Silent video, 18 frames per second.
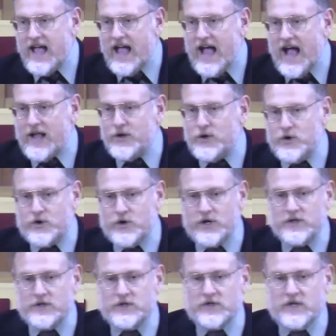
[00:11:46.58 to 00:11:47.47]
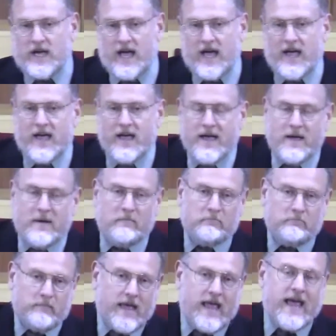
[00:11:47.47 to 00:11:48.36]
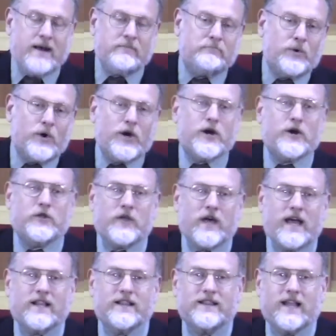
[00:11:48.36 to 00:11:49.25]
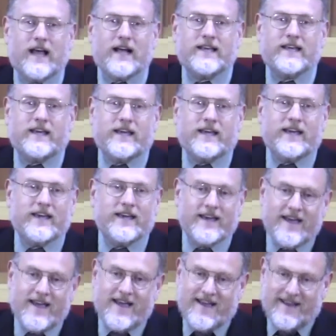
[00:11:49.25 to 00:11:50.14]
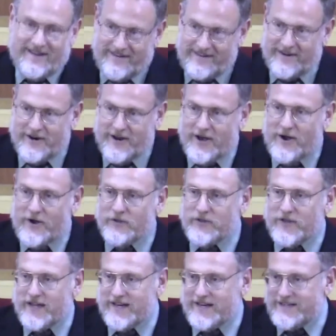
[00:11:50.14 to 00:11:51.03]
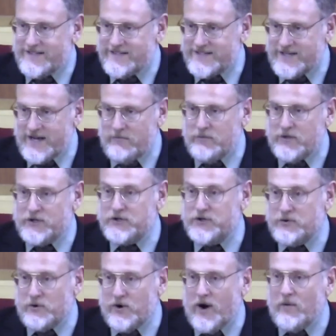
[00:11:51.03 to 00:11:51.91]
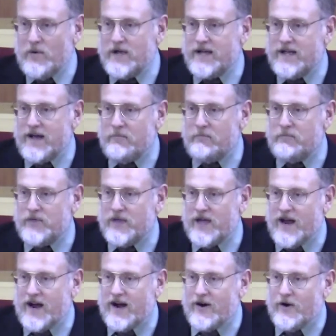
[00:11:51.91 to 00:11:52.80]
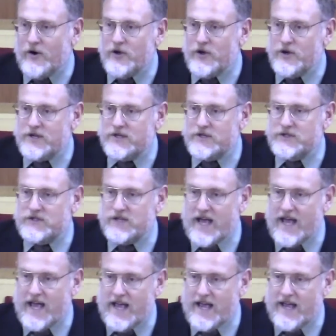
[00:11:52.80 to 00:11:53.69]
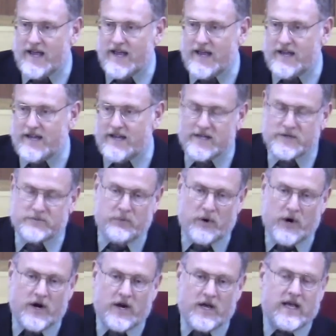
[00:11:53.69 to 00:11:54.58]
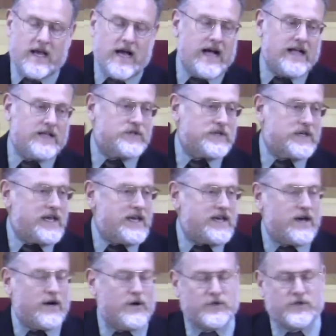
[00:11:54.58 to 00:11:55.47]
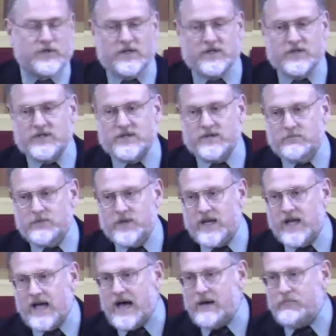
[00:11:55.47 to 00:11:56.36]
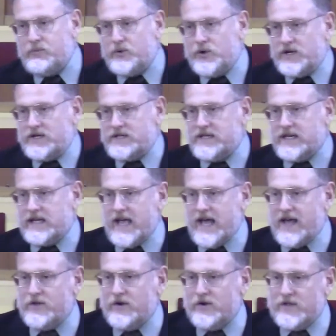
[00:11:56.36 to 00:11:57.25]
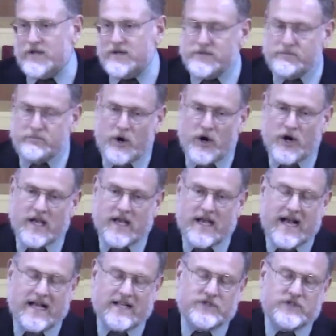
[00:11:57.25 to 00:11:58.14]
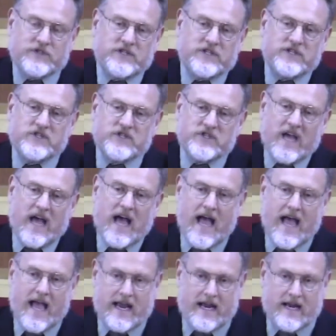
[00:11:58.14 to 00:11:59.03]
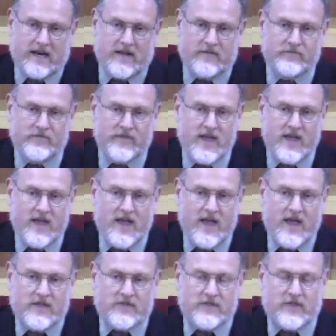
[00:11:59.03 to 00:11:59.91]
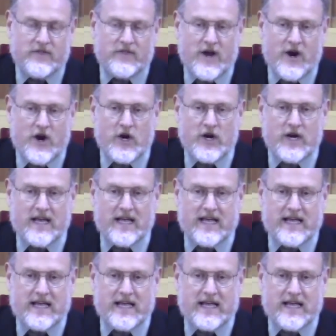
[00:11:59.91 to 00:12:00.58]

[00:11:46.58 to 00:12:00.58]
And you could say, man, boy, are they lucky, you know, that something's growing up there. Or you could say, it's part of God's ecosystem, that God put it together, that's part of God's design, that they're going to